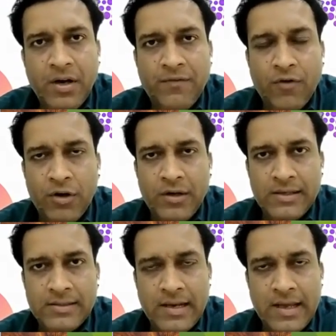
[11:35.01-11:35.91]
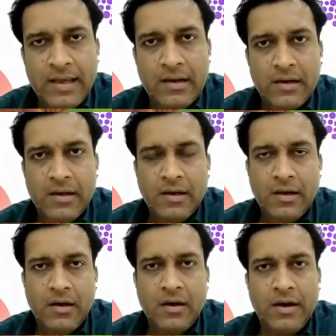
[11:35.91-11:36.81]
Default is like
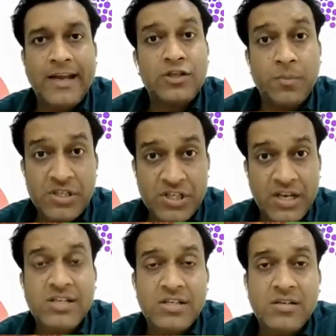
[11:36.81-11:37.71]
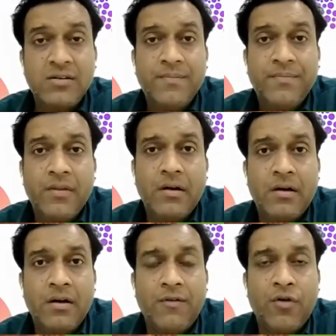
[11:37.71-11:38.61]
it has to be changed
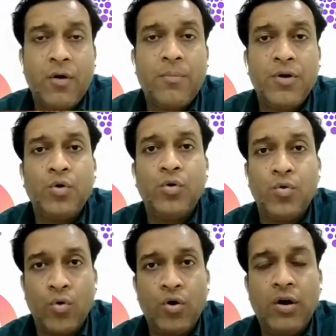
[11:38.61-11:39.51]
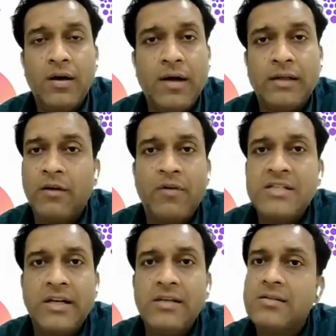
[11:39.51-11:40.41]
from new to old.
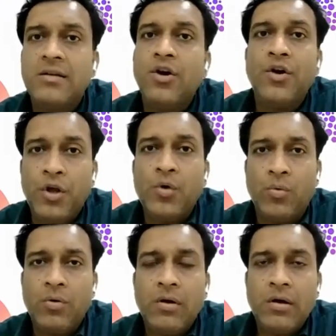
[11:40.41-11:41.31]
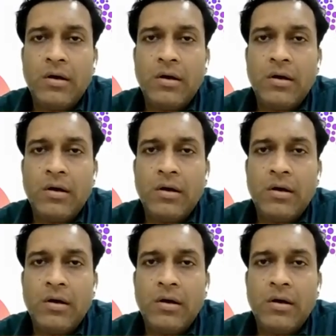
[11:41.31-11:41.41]
Otherwise, it is new